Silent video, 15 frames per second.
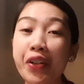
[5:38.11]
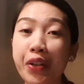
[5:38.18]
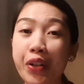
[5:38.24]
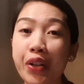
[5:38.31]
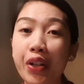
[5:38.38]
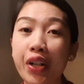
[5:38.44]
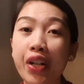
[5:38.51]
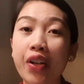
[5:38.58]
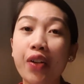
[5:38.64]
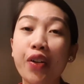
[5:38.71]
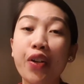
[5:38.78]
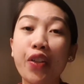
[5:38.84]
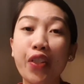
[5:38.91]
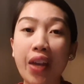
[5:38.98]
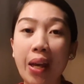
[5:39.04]
her
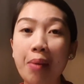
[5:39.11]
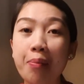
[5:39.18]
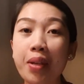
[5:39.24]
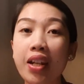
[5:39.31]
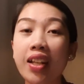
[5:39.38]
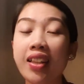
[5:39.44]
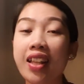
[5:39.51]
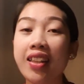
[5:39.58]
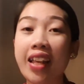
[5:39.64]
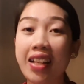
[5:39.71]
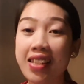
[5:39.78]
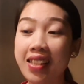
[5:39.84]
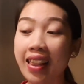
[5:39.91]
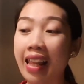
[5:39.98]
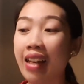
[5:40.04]
or them in the
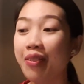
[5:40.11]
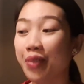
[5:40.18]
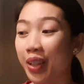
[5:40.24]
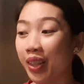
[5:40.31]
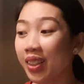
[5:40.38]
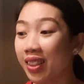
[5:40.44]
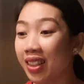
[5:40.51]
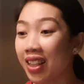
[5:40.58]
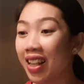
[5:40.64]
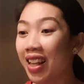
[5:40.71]
next level.